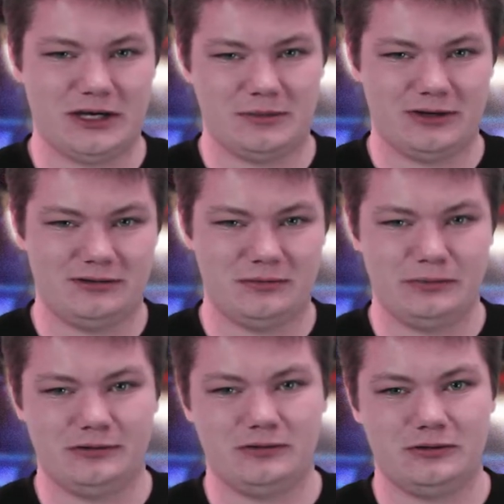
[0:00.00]
I'm Austin
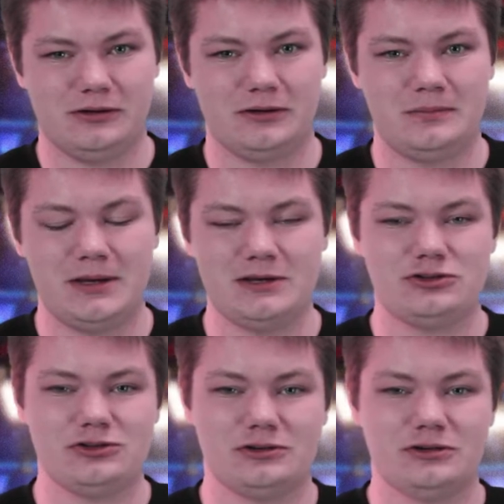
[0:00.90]
Pistolka. Make
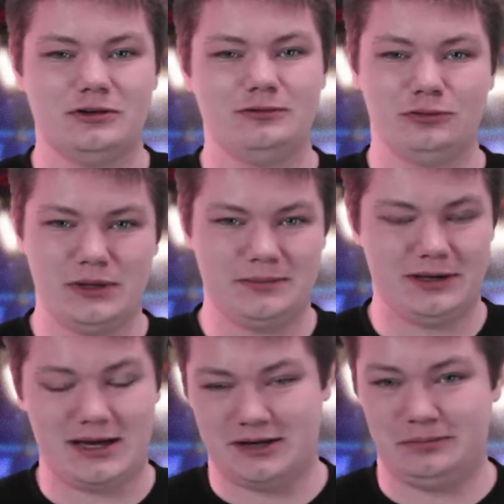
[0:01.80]
sure you tweet
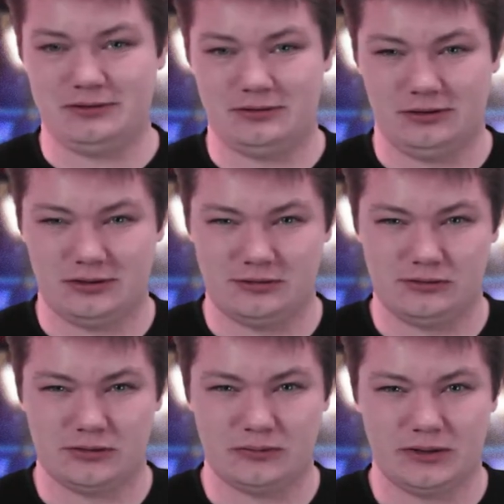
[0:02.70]
me at
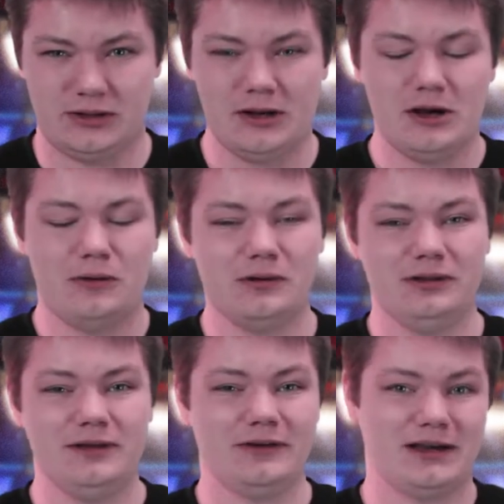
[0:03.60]
pistol_1 or
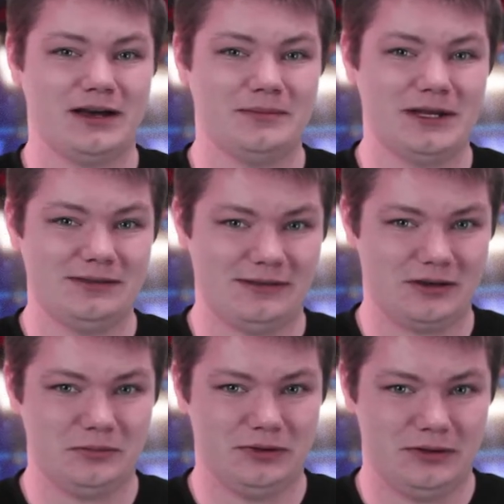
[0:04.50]
leave a comment
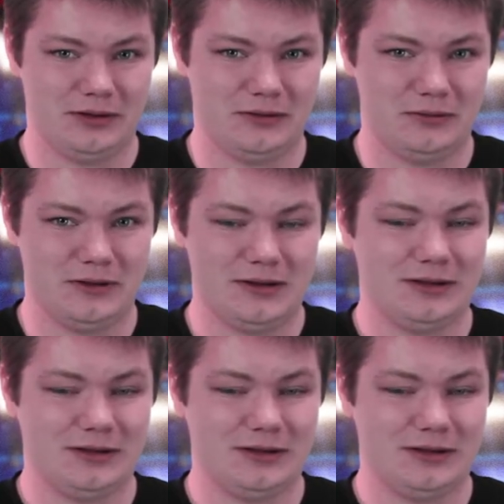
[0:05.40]
down below.